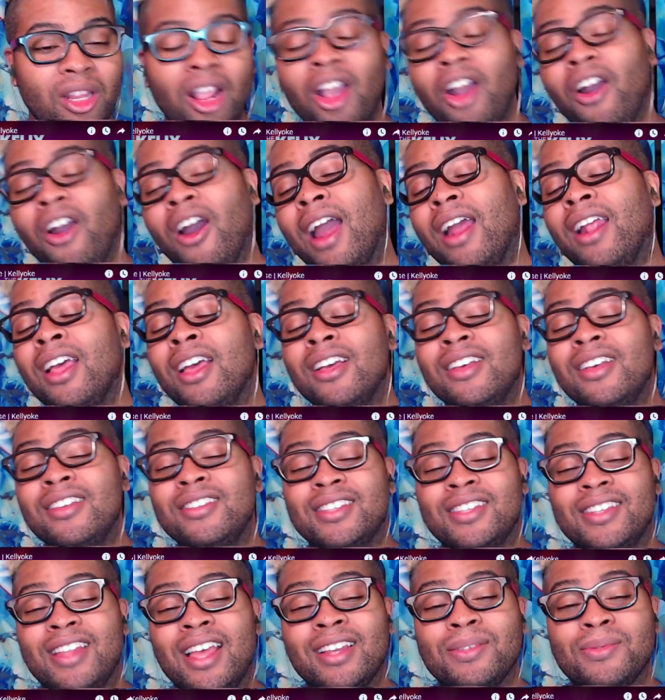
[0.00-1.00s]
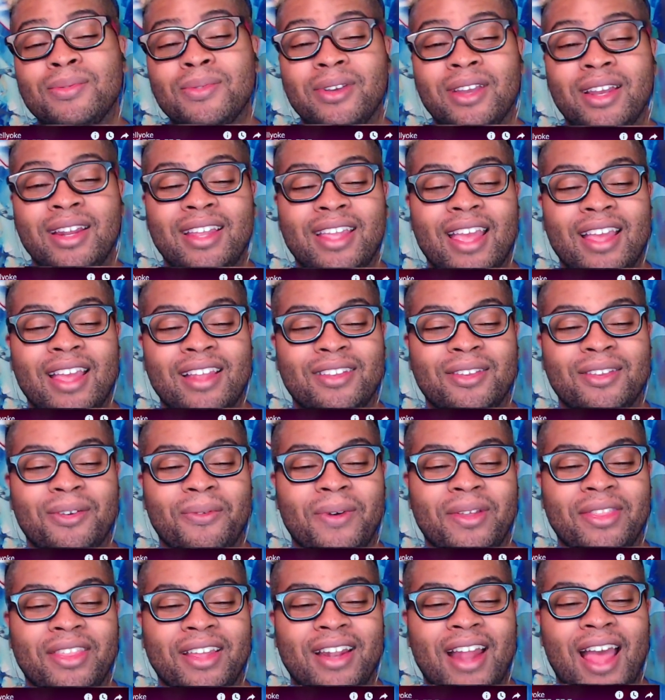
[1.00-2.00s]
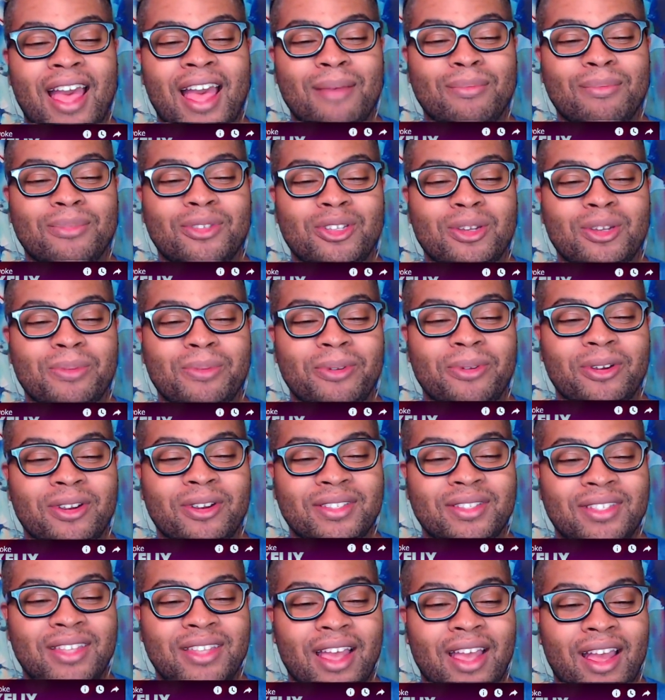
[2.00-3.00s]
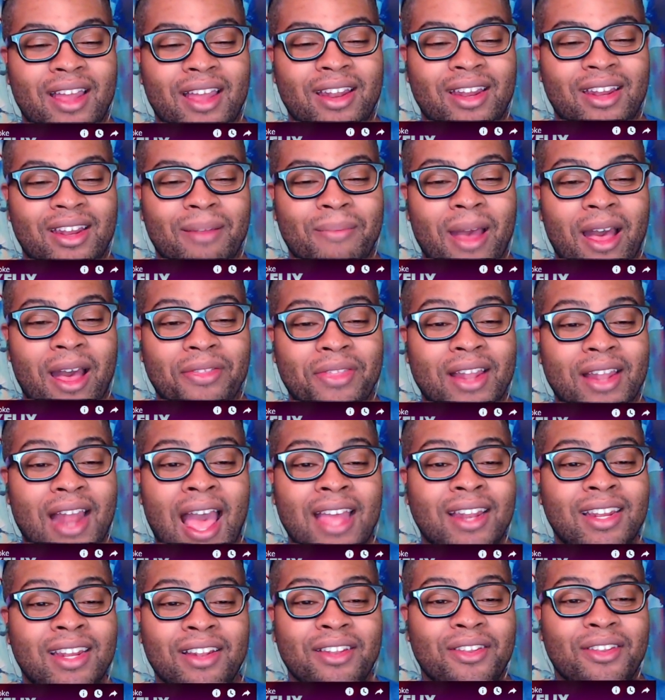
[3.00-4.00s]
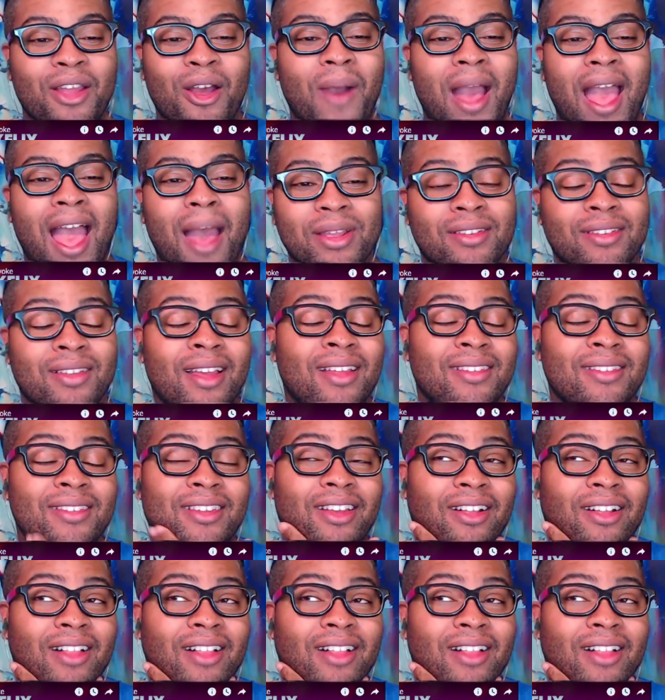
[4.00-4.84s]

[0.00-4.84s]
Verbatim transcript: All right, so next we're going to get into one that I'm super excited about that I didn't know happened until